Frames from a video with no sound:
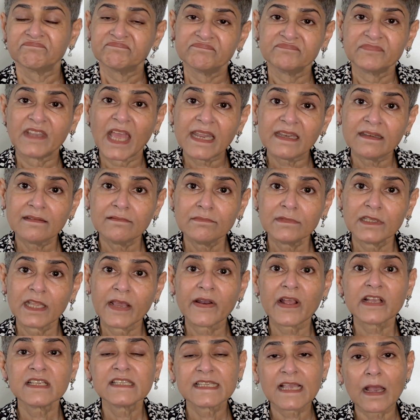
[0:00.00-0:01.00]
Then there
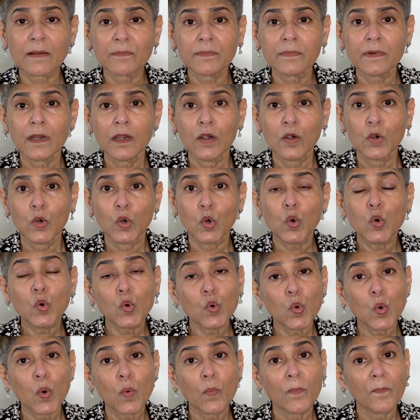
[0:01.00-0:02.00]
are some
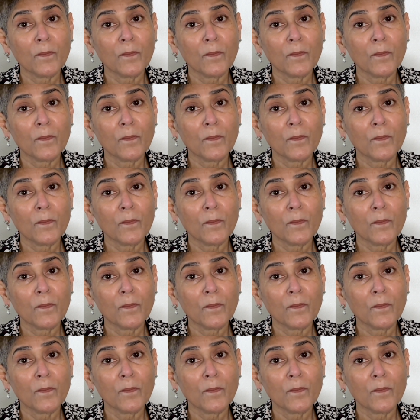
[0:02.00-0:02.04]
who